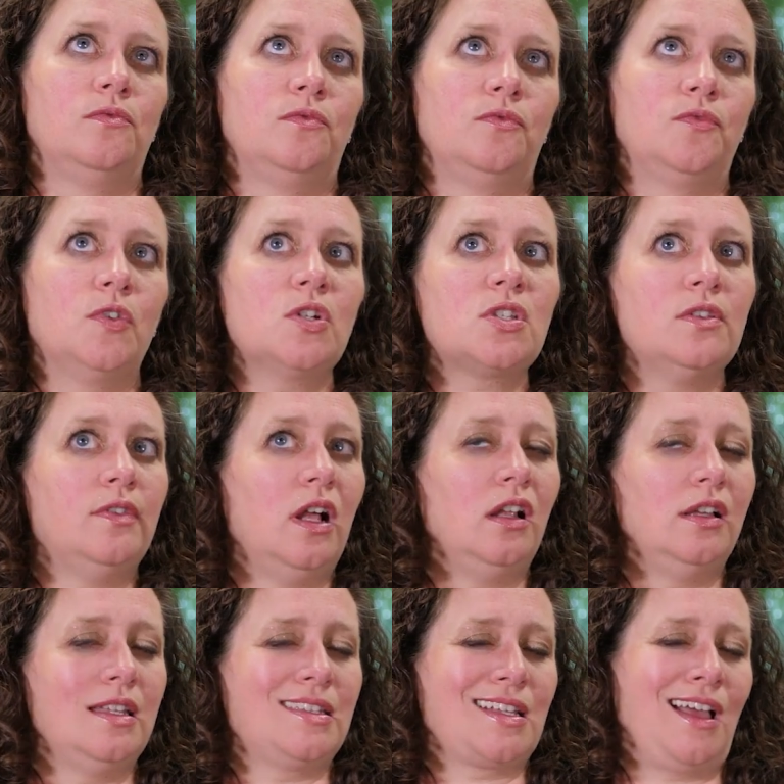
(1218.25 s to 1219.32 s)
First of
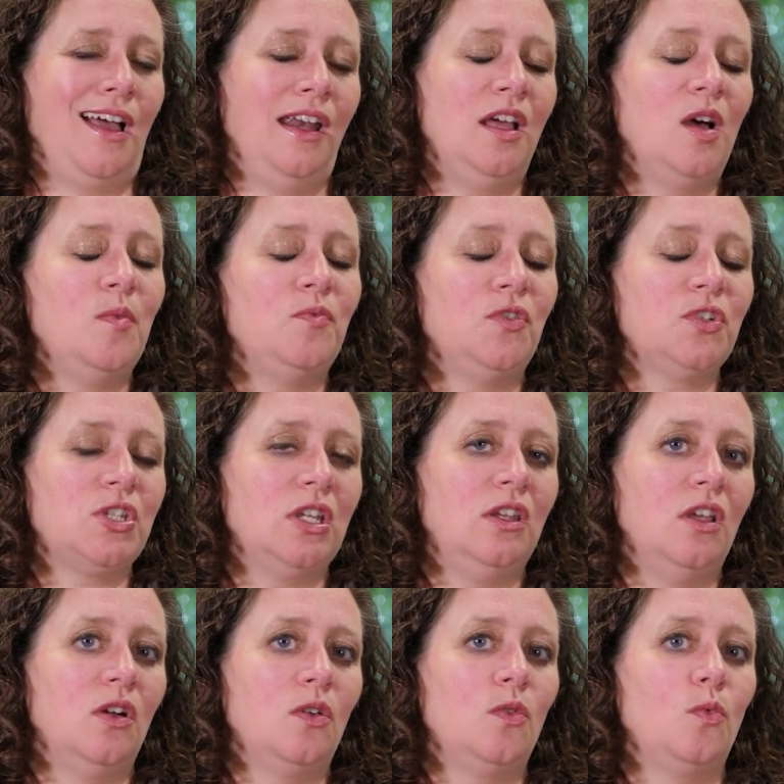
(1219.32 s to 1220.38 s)
all, it's kind of helpful to
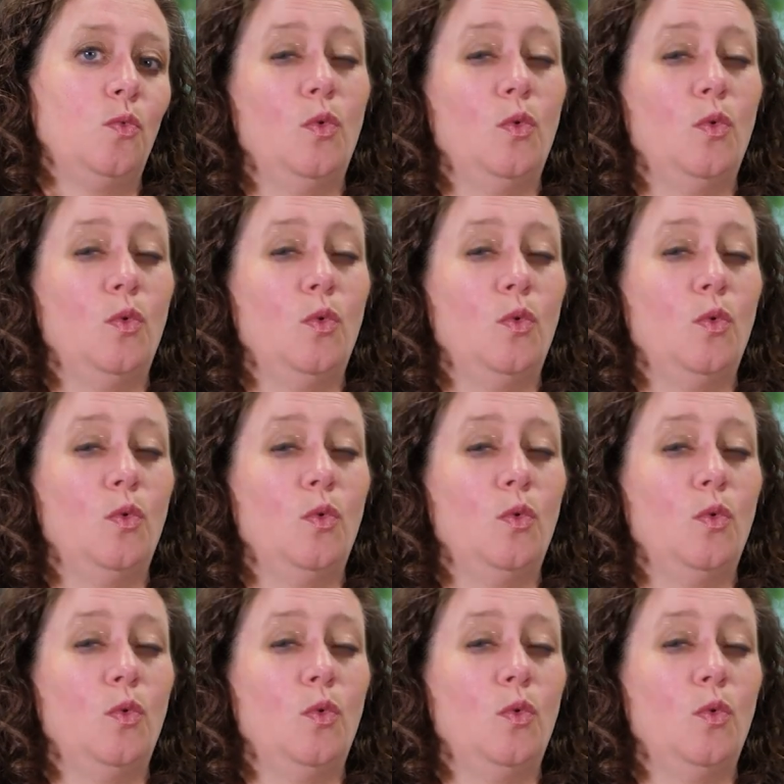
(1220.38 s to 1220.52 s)
know